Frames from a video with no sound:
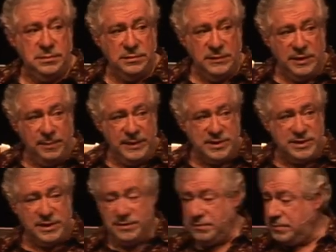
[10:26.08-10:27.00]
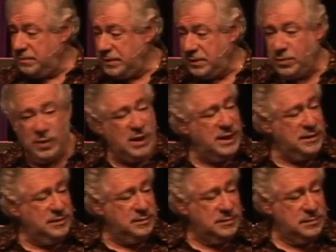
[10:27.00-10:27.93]
A little biscuit, bit of wine,
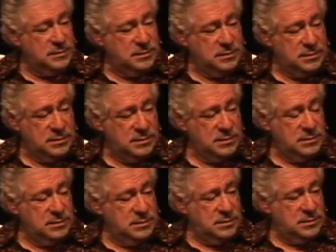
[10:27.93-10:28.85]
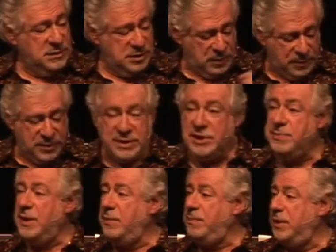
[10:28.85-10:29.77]
represents
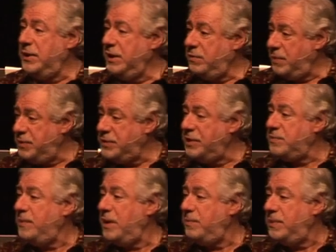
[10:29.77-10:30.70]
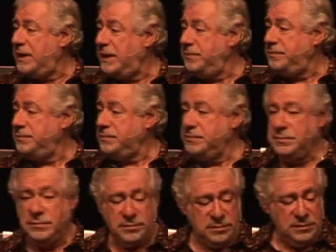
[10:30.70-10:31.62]
my body, represents my blood.
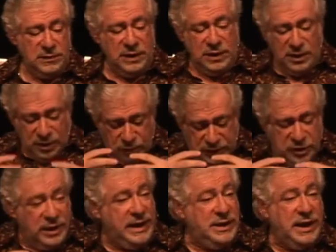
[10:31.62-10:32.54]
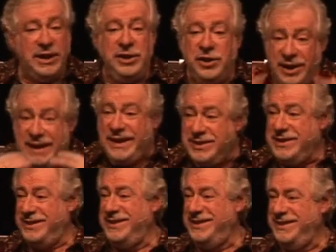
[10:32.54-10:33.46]
When you eat and you eat
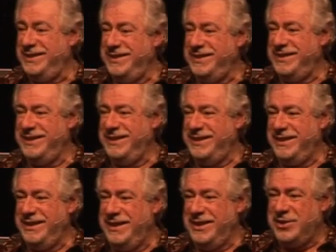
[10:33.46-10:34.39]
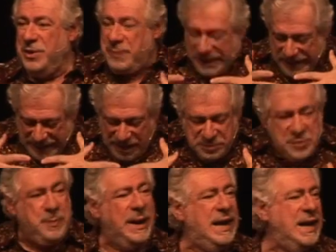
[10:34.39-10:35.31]
it, so it becomes
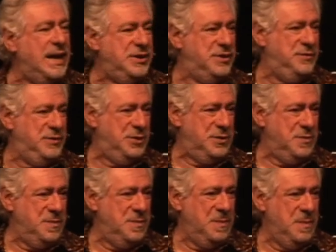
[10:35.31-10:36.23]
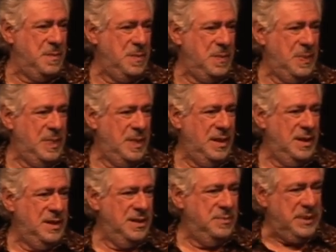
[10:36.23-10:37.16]
part of you.
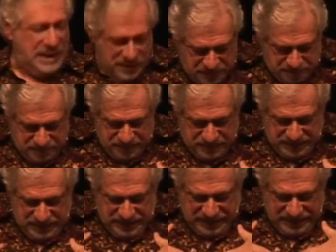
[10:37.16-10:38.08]
Becomes, it, it,